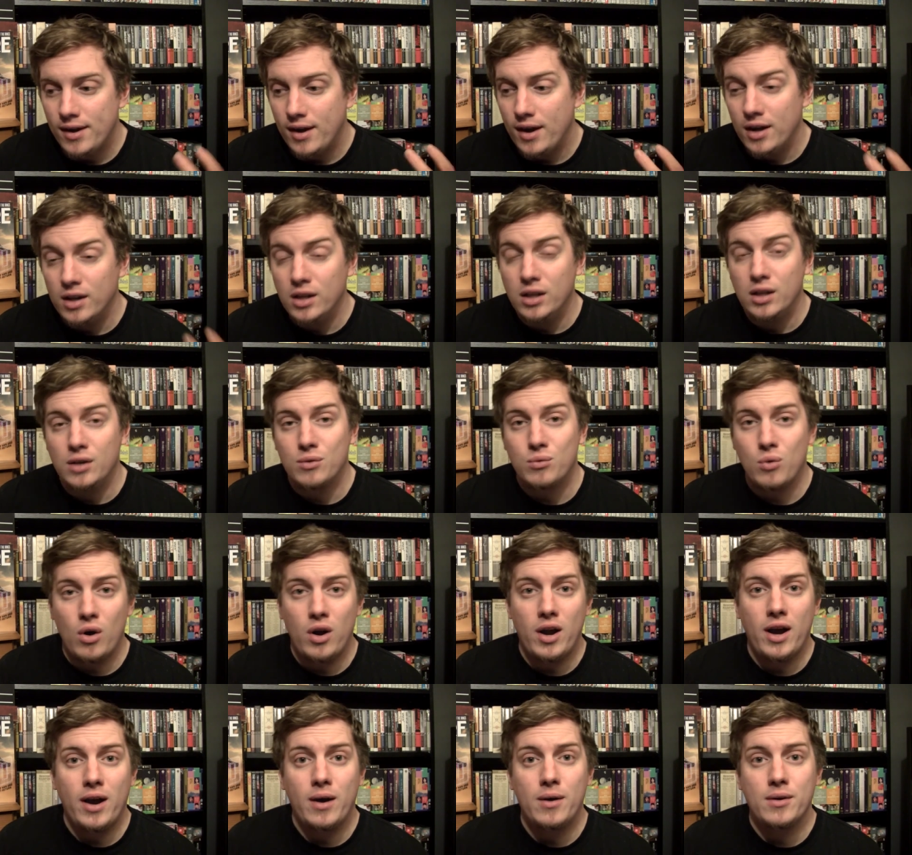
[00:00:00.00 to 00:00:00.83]
I love
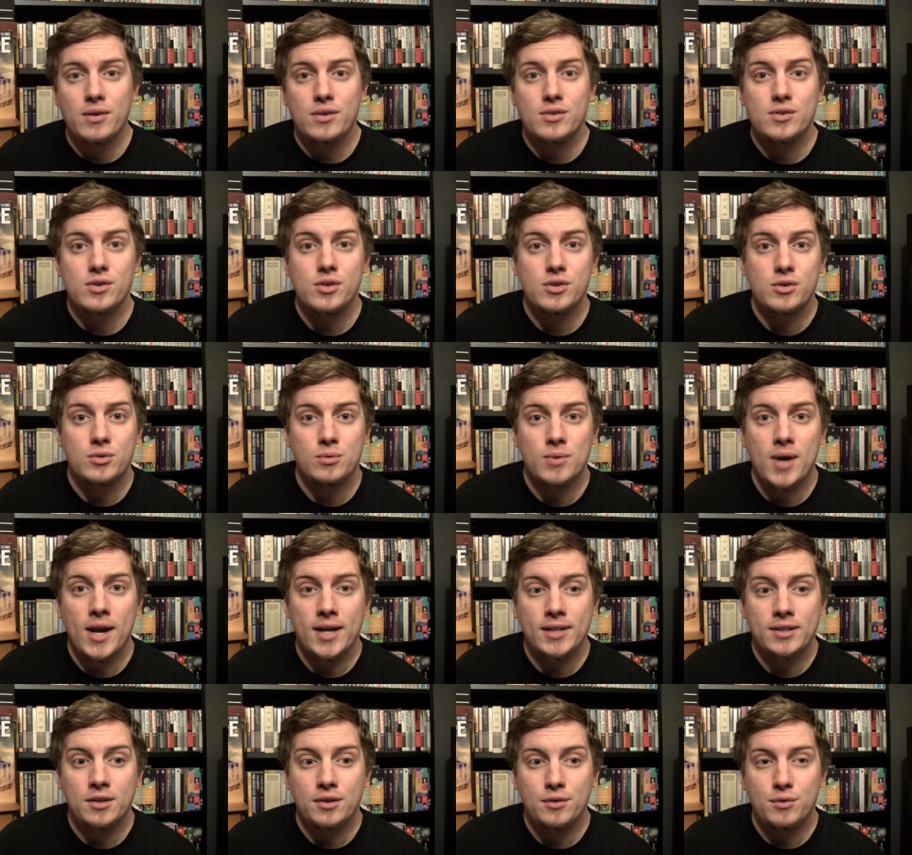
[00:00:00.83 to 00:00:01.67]
Ron Howard as a
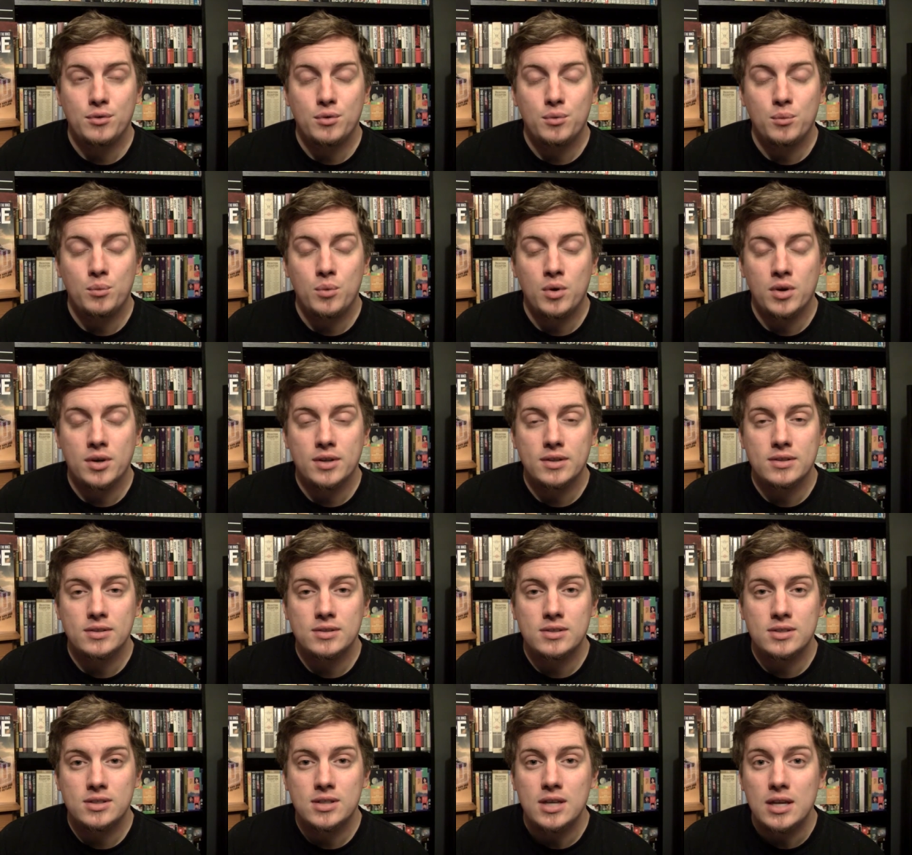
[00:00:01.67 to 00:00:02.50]
director, and from what
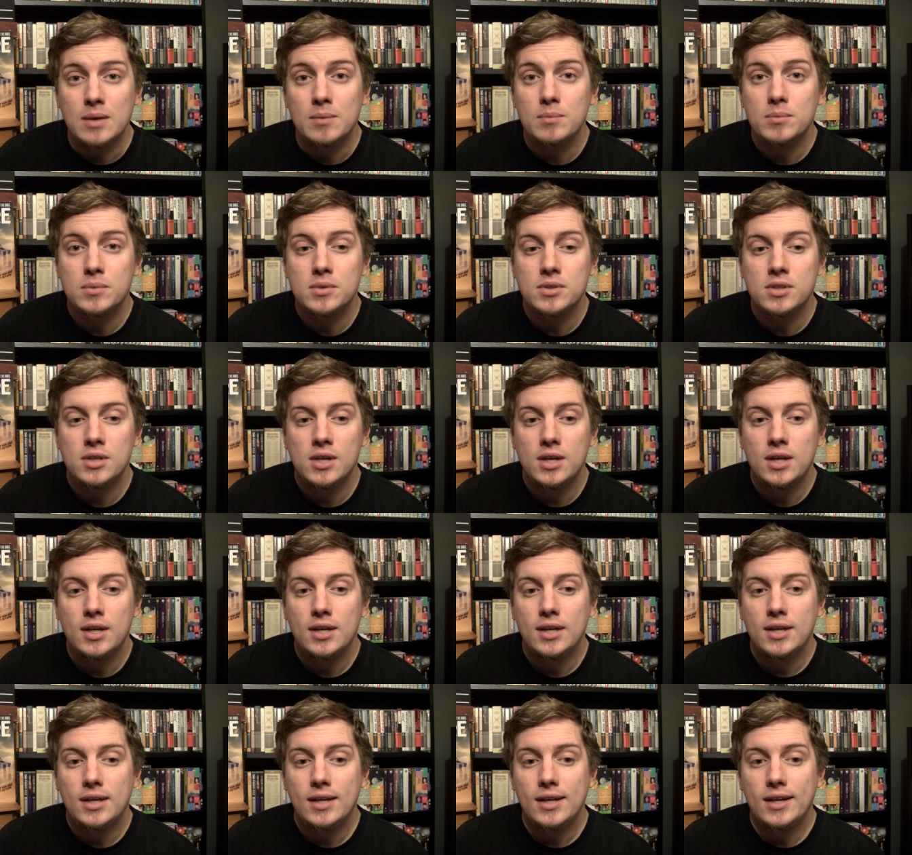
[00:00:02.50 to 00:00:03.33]
it seems,
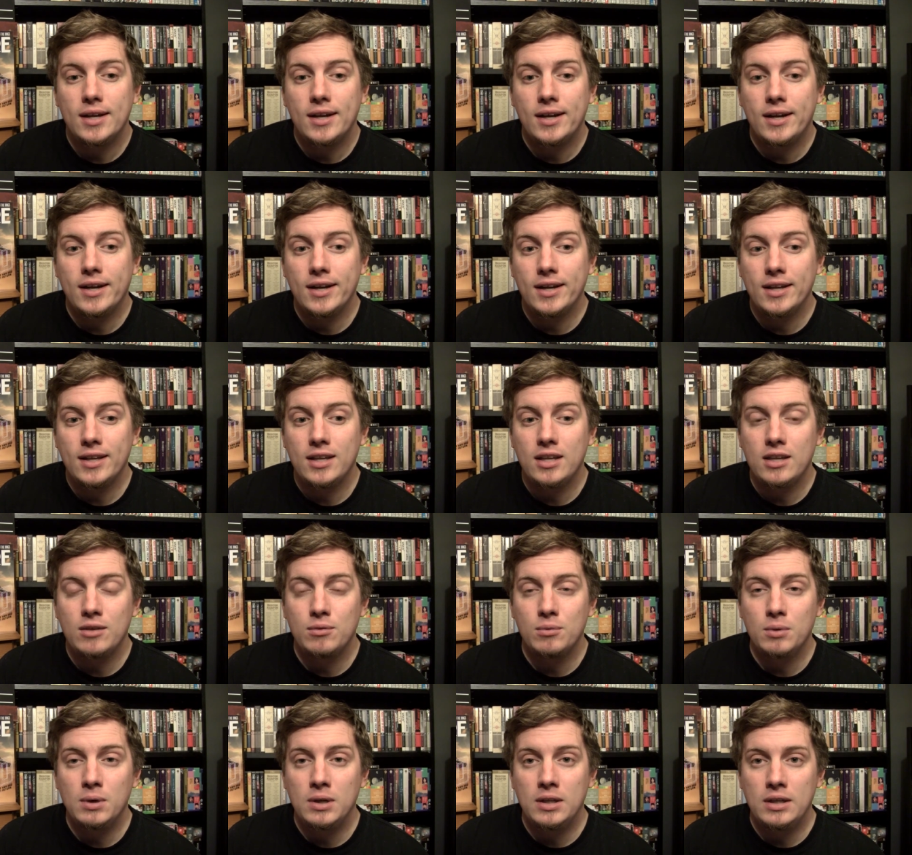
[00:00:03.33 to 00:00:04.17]
uh,
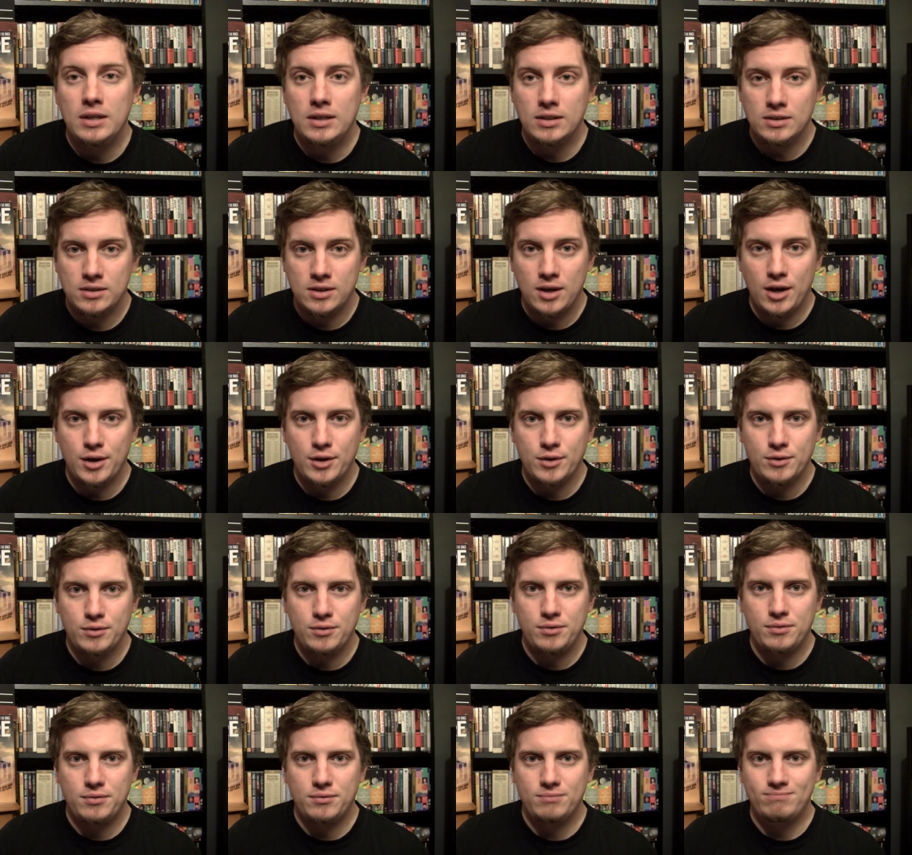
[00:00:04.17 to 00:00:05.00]
he really is kind
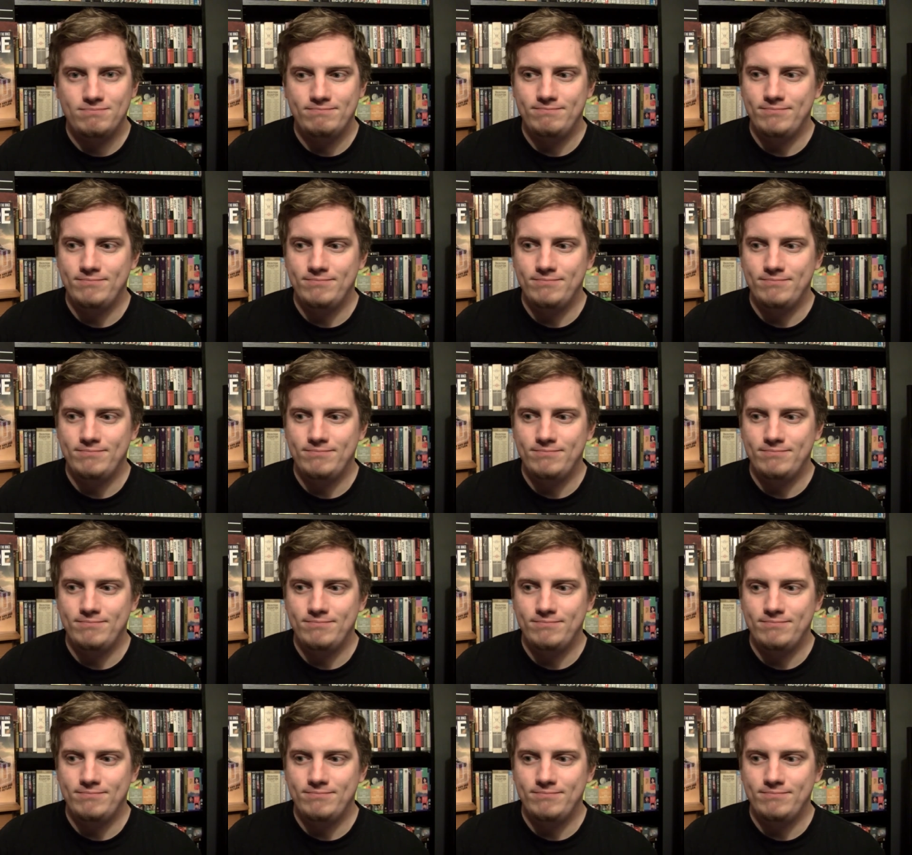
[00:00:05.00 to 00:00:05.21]
of